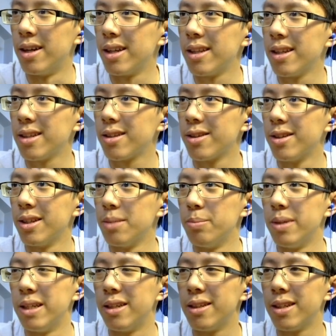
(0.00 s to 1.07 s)
I think they're going to
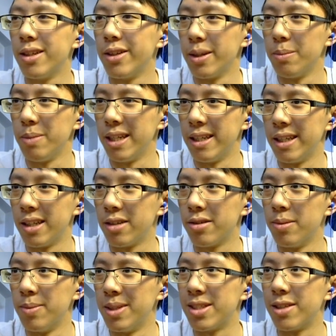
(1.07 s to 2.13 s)
be killing me in
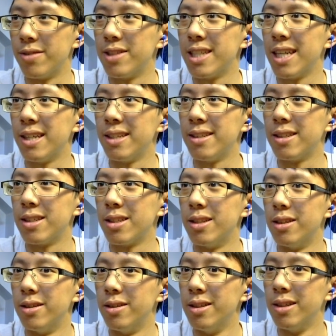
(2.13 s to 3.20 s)
increments of 10,
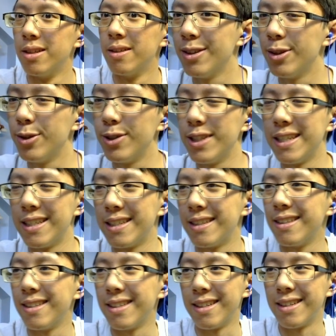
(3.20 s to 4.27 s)
so
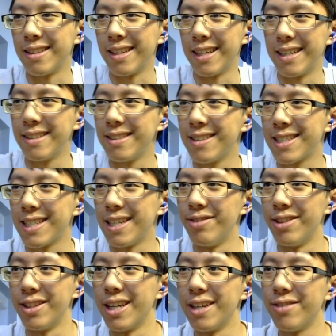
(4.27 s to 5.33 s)
losing like
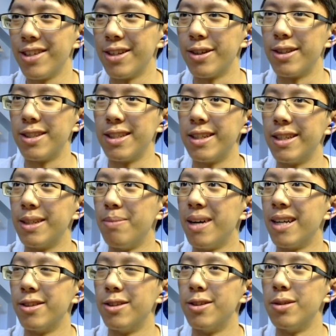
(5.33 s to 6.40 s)
7 life here isn't going to
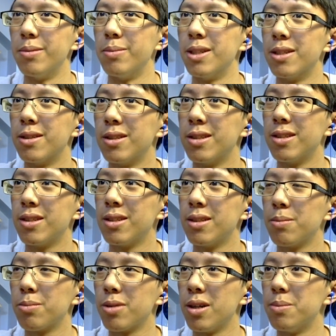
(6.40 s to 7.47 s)
matter too much,
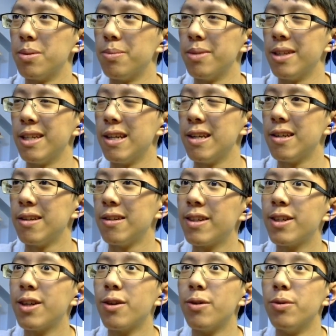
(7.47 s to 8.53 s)
probably.
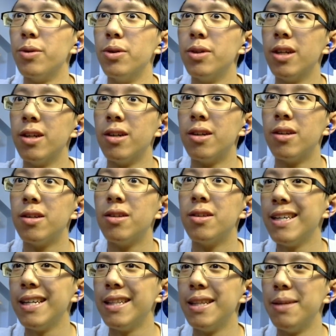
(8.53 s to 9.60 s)
Karuga
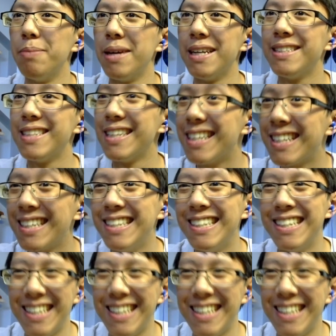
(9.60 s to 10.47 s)
in the main deck?